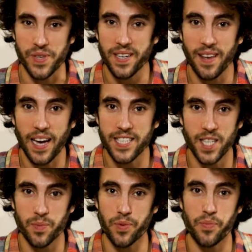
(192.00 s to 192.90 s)
realize that
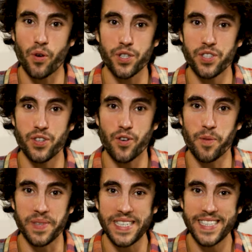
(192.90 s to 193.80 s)
the proportions are
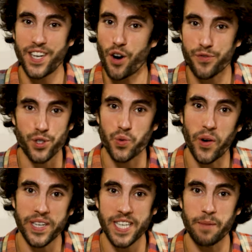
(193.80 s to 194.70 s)
completely off, her
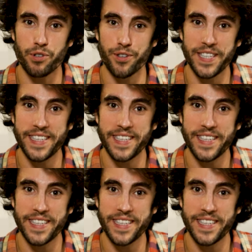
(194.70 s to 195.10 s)
drawing is absolutely